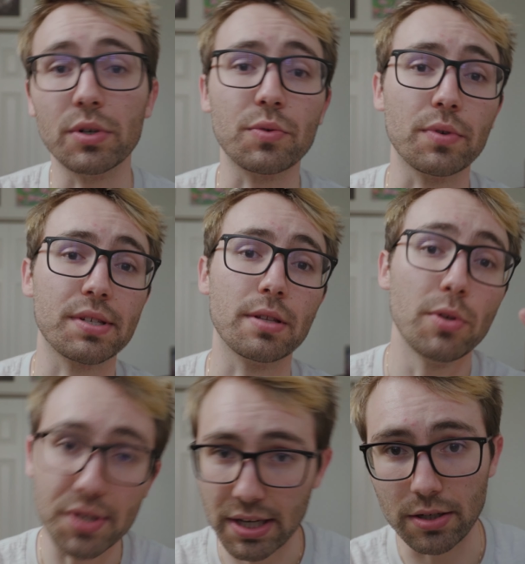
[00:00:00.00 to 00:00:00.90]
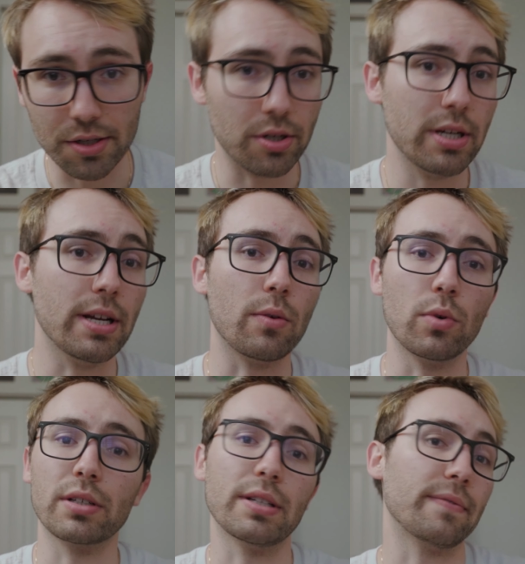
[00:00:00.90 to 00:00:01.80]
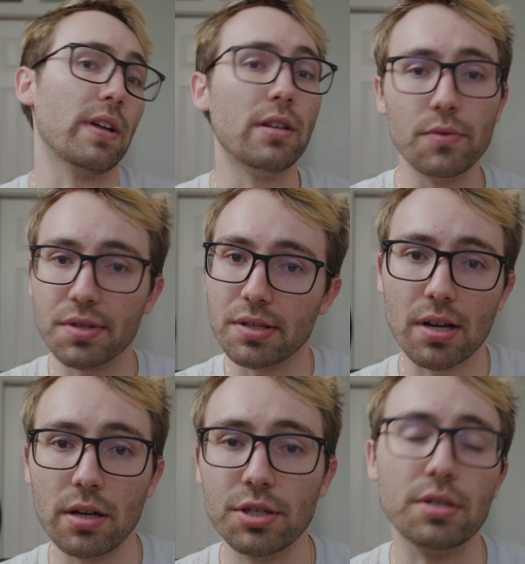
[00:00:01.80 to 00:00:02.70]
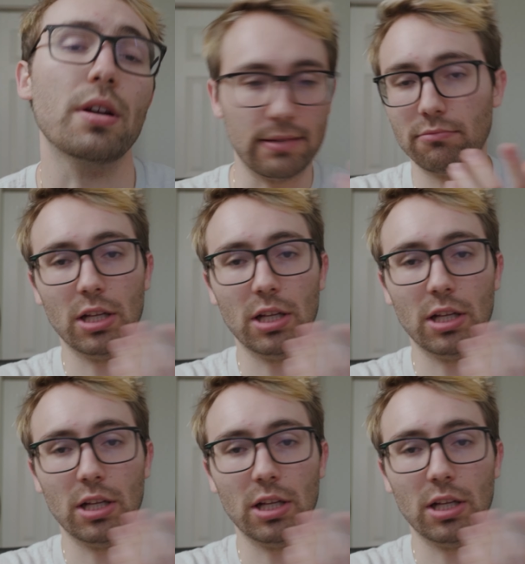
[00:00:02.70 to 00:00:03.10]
which was the music industry, I worked at venues and such, it